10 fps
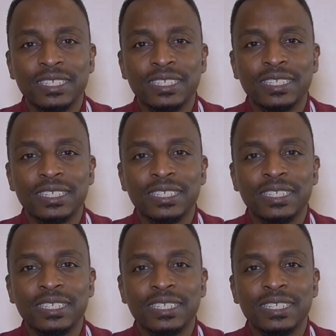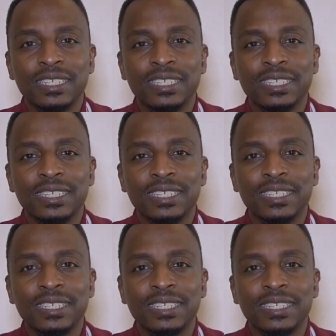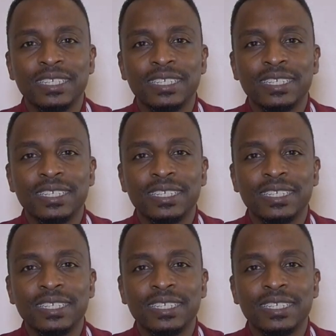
(silence)